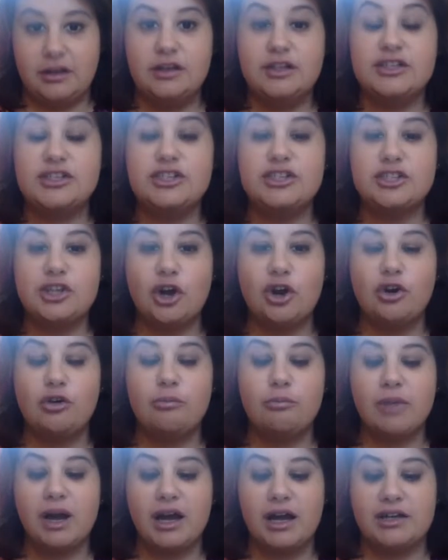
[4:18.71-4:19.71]
So
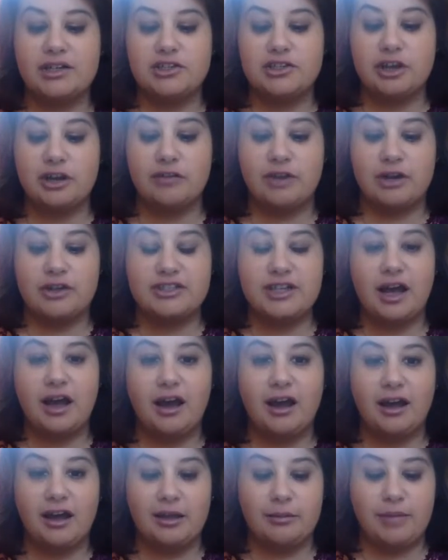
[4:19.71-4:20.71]
much of our
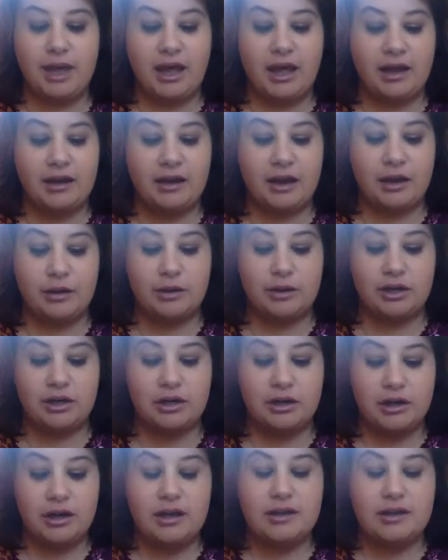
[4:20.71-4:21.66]
time and our